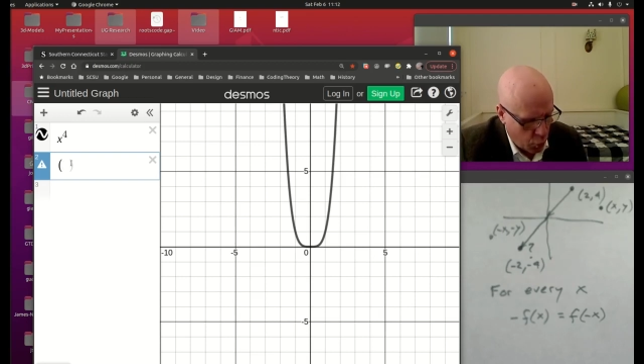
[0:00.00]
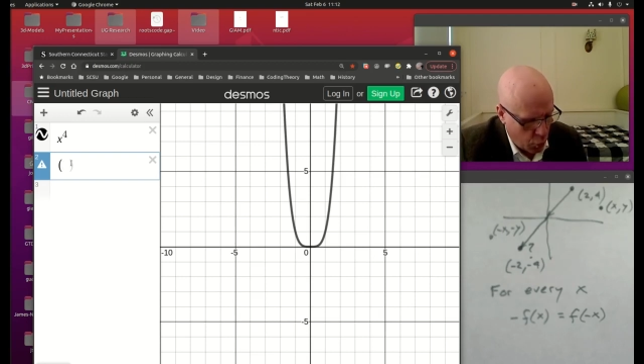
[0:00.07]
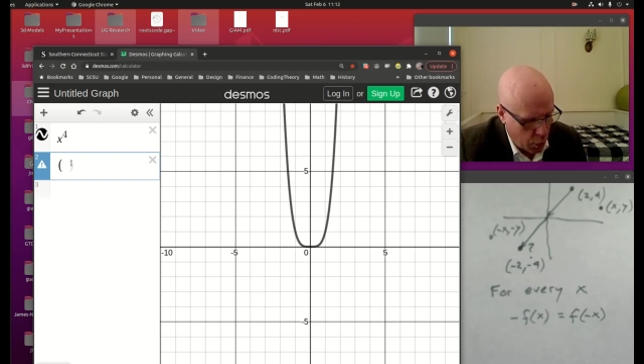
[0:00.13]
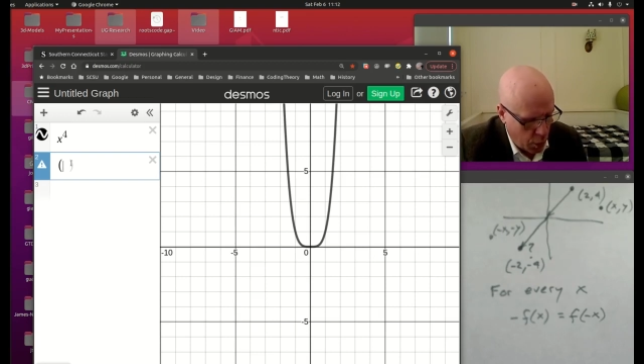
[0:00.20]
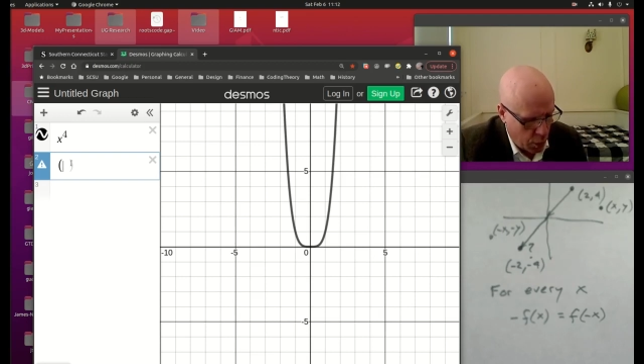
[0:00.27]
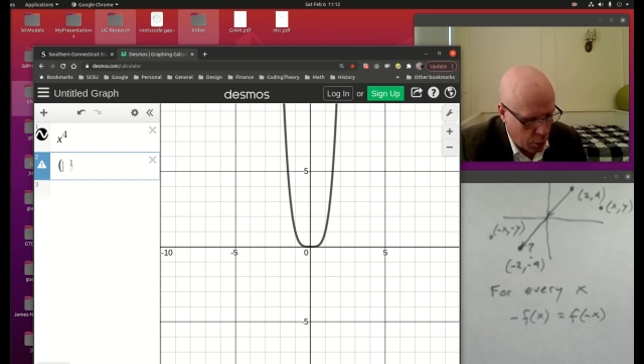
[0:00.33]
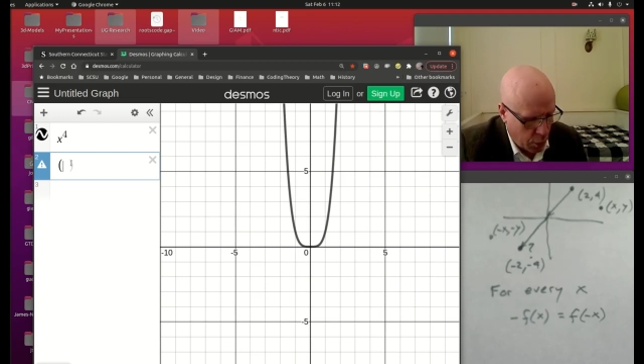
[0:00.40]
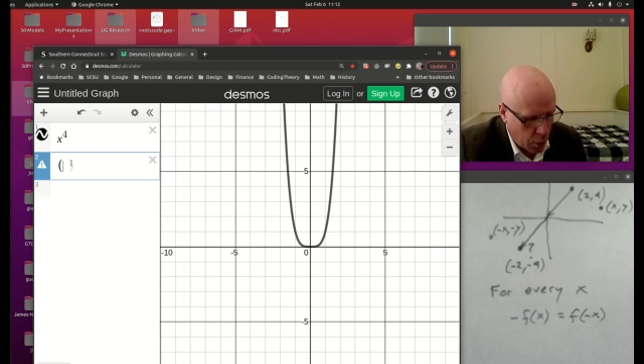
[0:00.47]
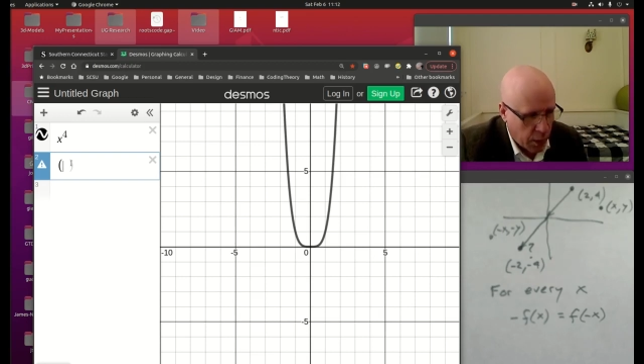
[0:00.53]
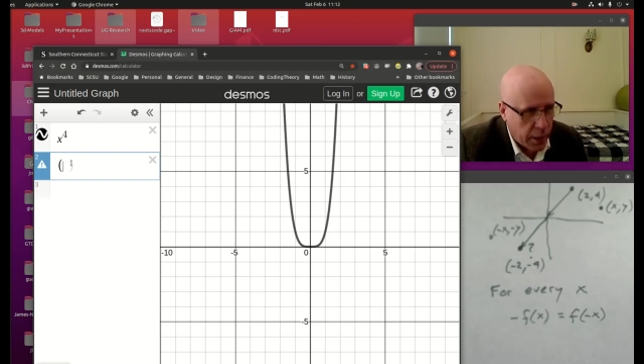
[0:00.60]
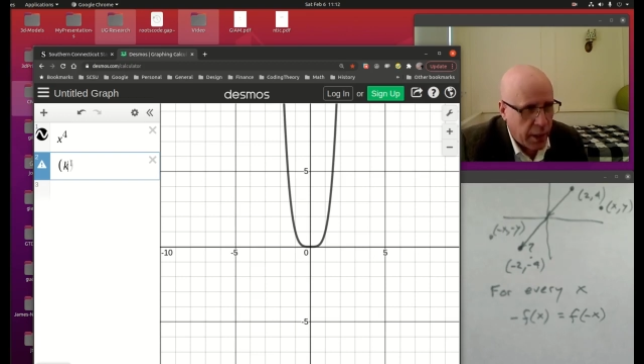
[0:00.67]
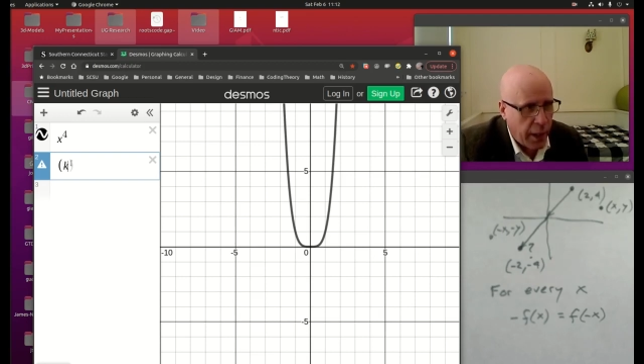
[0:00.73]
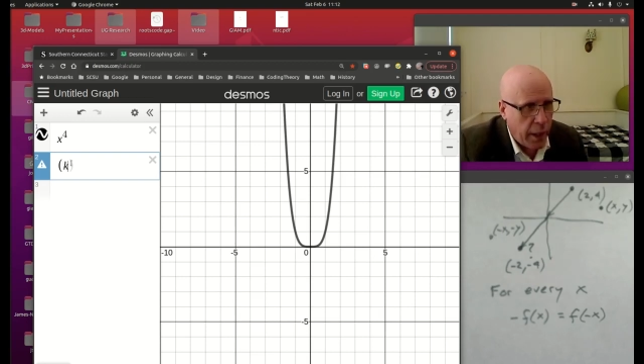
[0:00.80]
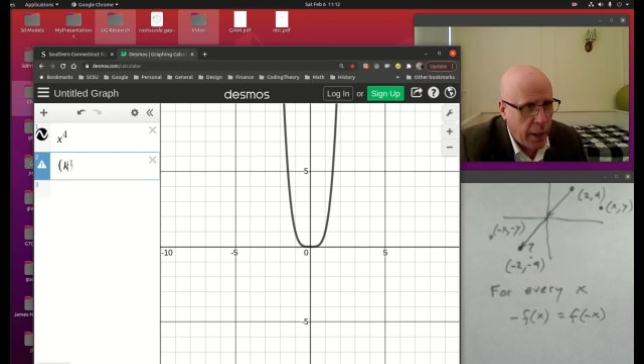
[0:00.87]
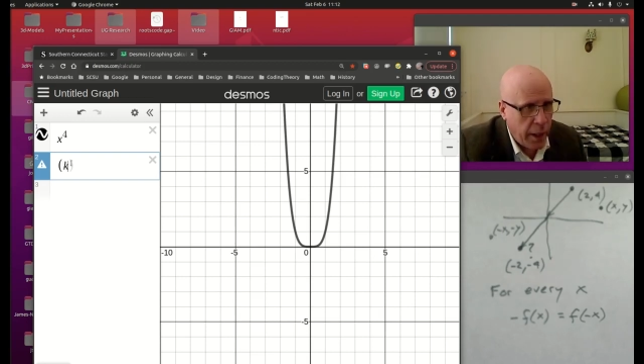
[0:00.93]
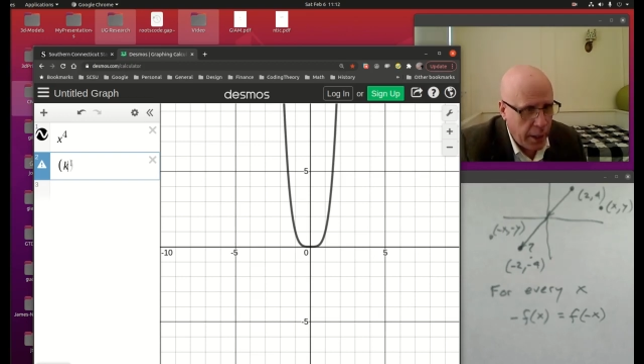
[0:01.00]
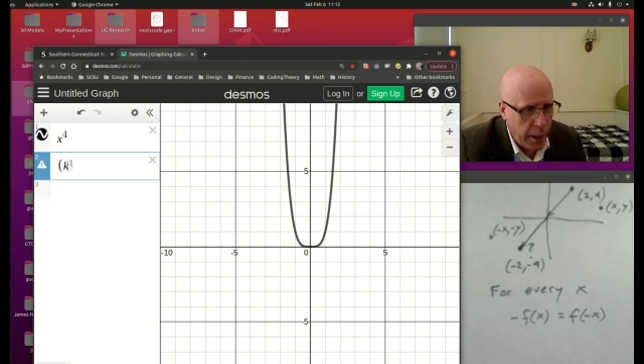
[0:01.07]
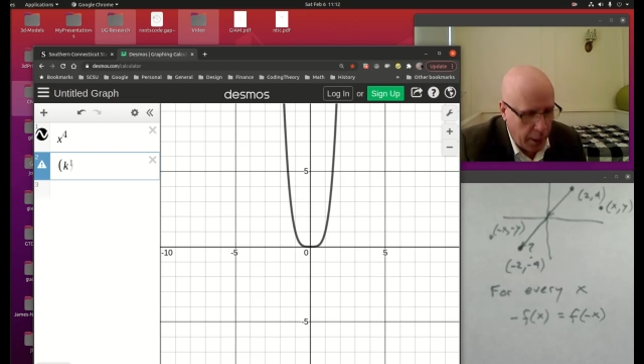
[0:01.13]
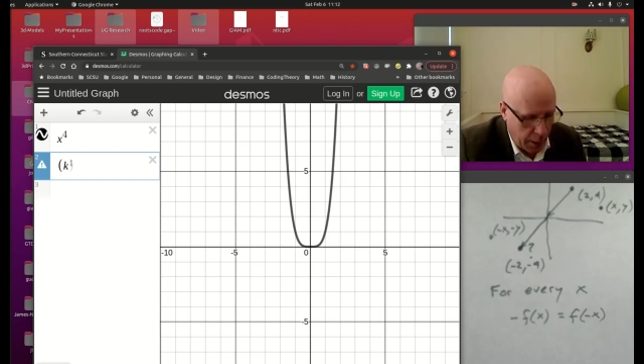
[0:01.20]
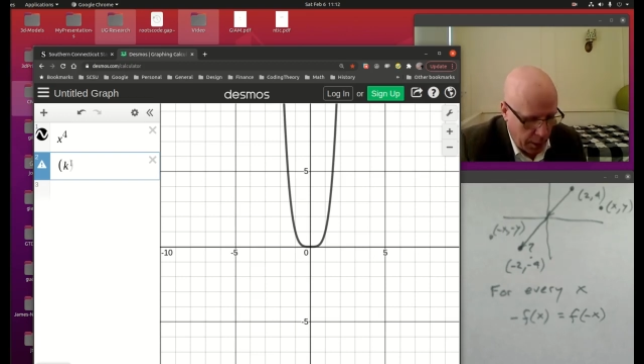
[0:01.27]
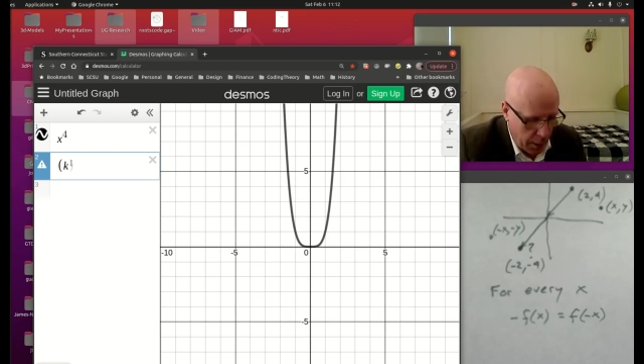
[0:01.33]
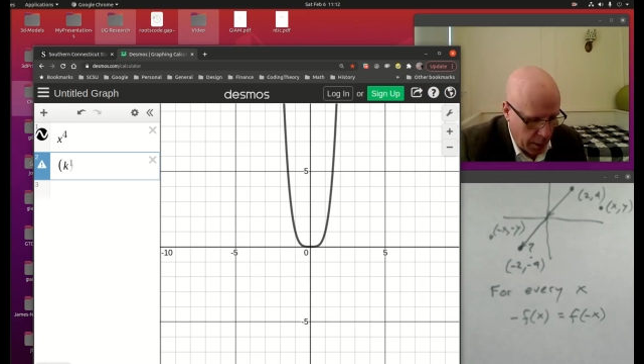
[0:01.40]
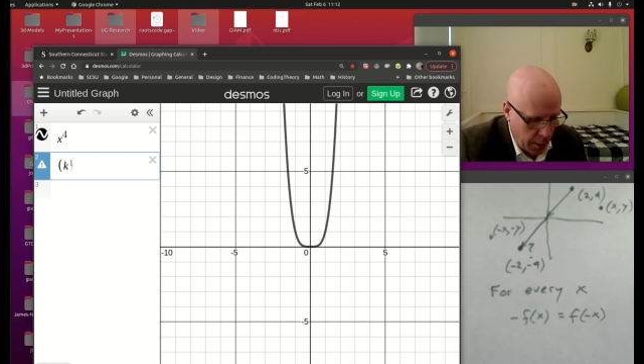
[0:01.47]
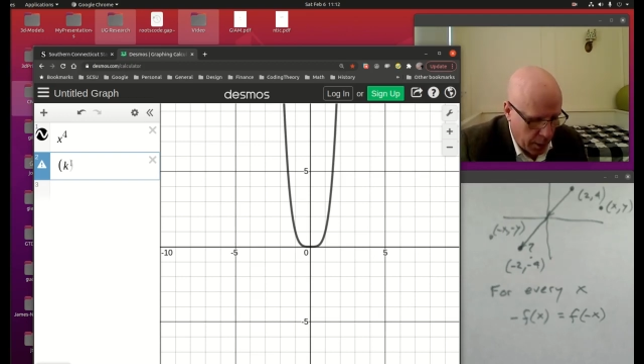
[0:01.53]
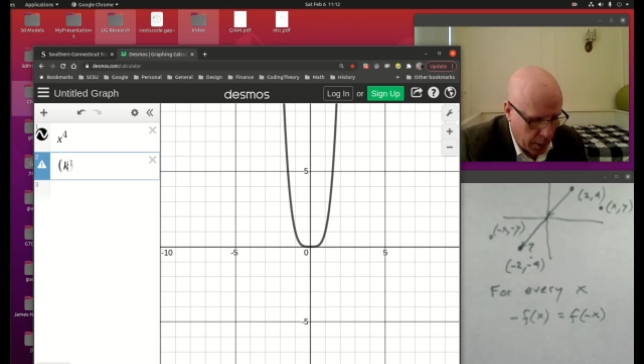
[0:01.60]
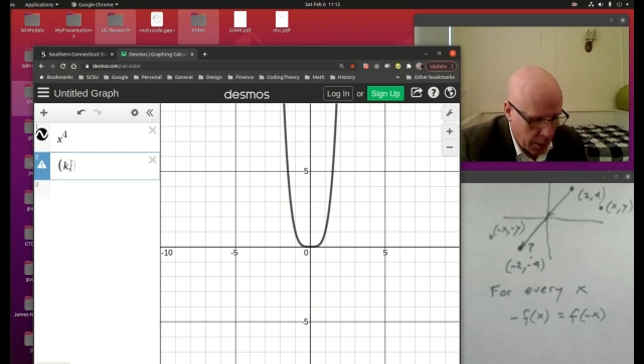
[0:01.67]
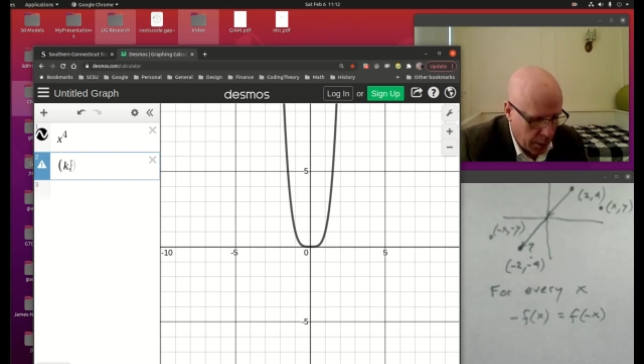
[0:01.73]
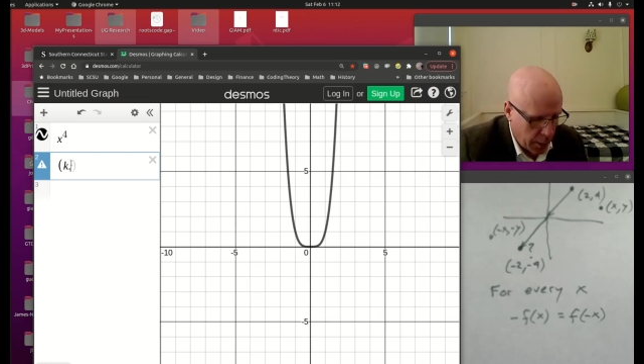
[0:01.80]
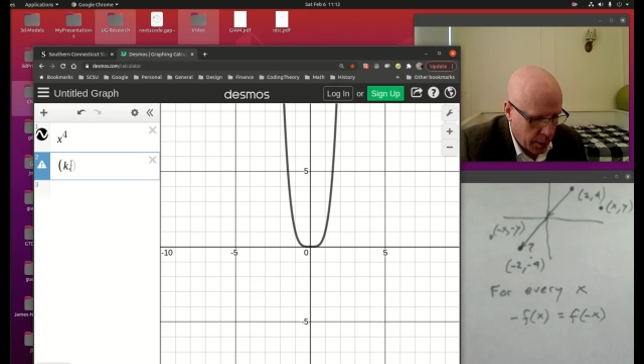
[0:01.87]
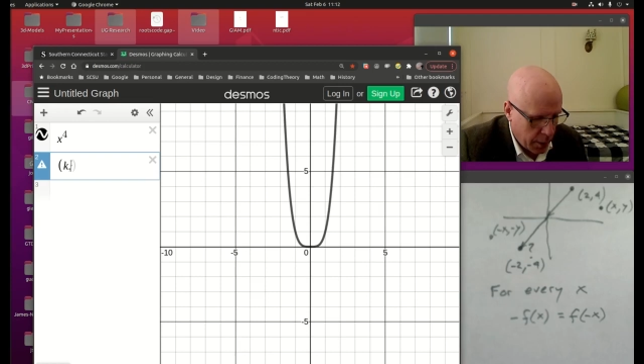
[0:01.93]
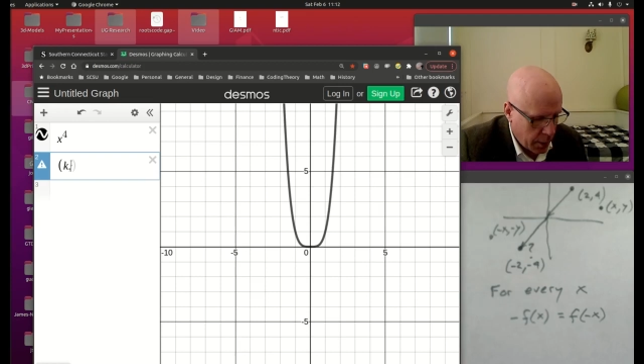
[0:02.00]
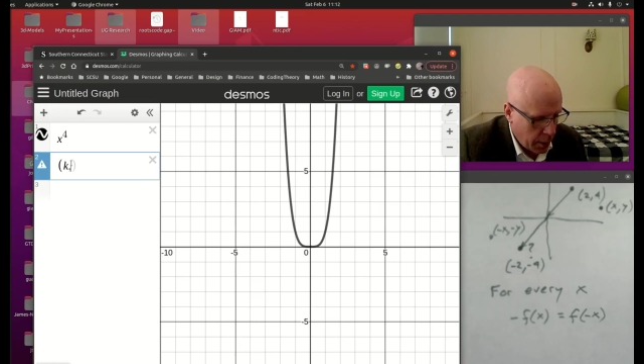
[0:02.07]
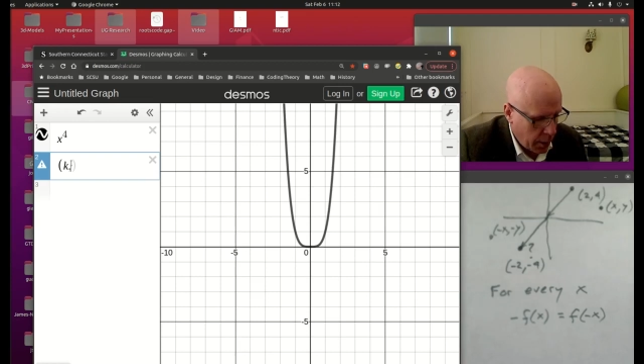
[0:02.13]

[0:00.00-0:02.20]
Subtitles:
let's call it k and